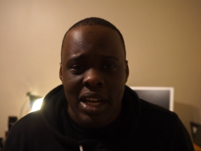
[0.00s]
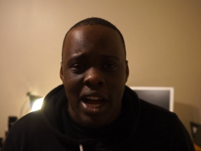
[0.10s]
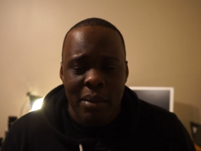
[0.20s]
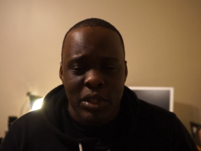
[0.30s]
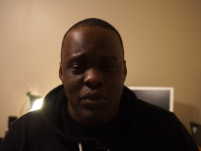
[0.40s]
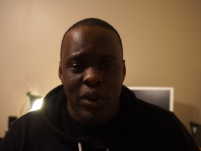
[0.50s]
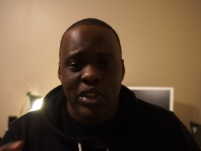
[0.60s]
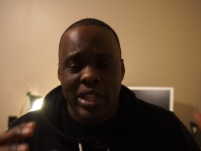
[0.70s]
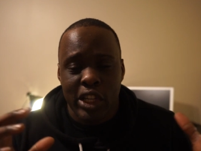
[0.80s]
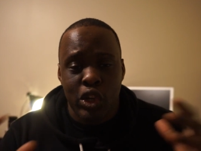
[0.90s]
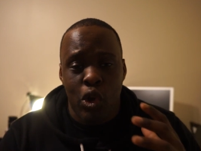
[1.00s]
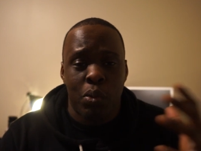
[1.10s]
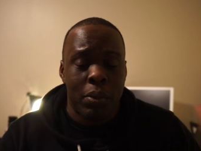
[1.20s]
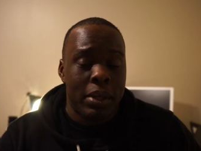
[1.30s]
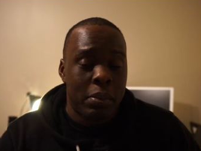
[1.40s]
um, as far as like
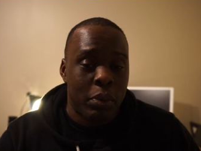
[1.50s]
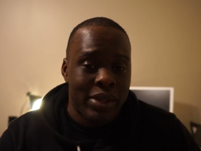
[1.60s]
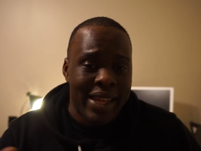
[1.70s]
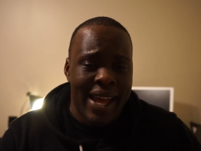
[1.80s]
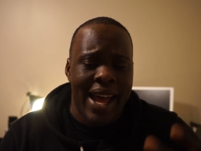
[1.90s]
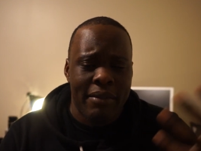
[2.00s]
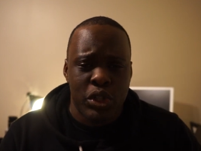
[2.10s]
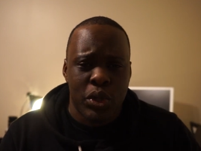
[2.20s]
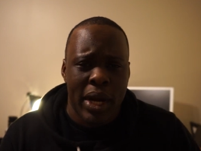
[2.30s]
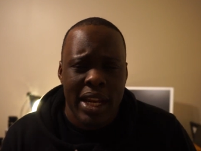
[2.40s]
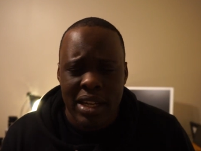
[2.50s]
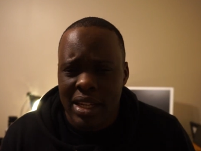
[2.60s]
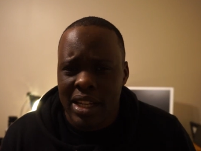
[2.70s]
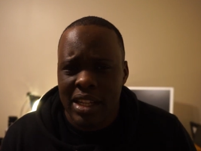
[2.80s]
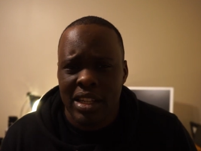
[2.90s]
notable people that have trained
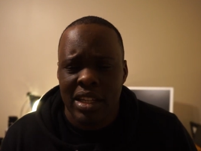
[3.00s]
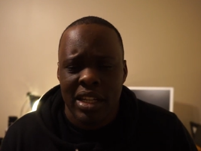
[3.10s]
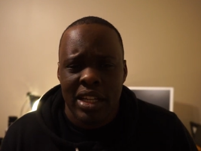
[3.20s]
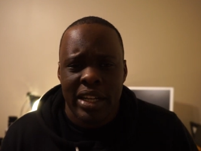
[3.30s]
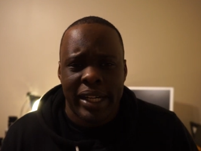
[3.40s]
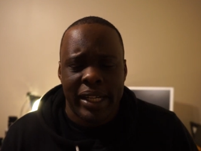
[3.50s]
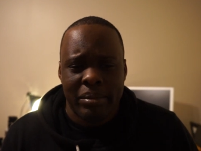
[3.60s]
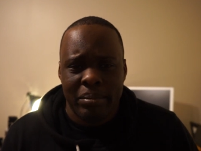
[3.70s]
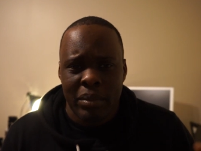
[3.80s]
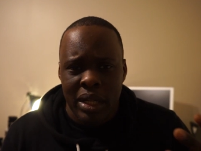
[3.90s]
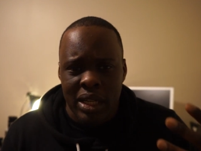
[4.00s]
in um,